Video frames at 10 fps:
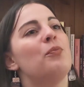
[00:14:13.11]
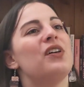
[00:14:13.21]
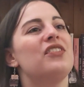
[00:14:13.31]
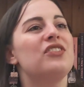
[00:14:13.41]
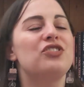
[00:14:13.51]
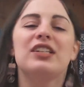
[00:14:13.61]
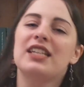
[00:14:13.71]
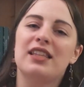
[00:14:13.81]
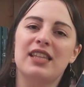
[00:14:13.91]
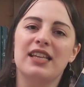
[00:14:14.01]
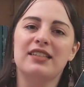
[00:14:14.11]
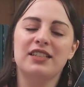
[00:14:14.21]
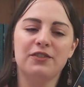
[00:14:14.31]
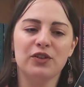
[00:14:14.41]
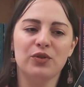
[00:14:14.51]
but she's in this
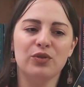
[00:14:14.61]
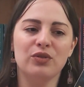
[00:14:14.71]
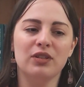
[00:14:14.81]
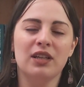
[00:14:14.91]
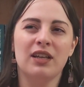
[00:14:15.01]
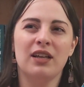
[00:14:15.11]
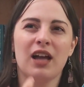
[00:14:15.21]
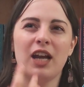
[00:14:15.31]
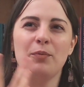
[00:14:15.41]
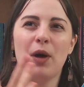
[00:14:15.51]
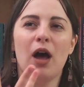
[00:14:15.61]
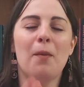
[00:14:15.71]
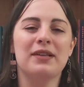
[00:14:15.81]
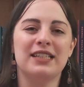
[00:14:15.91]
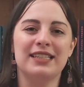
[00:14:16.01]
difficult kind of
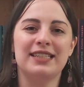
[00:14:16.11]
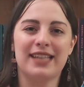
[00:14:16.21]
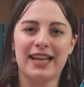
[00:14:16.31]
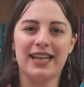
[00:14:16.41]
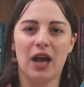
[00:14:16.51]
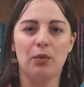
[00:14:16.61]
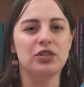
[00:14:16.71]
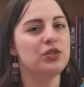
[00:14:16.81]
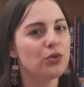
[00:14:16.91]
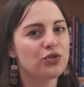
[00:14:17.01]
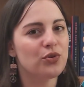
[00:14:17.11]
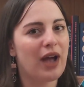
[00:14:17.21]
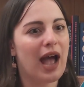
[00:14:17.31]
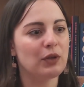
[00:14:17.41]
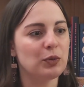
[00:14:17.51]
purposeless state now, where she's not sure
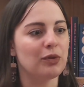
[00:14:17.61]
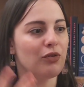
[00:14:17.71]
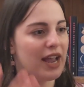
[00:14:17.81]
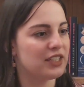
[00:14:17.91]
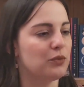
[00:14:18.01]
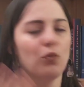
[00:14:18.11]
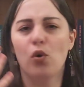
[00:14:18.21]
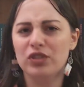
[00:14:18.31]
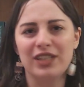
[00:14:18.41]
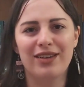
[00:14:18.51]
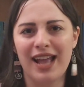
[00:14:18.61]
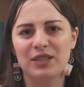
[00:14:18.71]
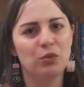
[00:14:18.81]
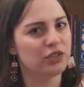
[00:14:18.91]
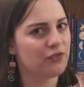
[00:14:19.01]
how to progress and what to do
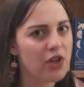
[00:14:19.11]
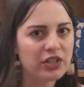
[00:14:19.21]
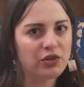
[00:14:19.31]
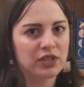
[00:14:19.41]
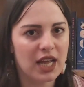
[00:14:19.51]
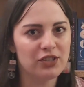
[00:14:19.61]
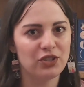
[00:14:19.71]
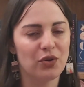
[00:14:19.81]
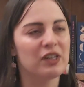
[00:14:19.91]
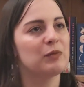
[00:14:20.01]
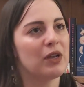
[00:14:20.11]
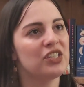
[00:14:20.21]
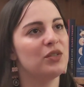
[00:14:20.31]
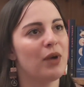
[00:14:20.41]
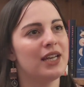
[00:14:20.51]
next and what to focus her attention on,
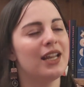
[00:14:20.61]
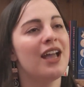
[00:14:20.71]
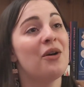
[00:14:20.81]
especially when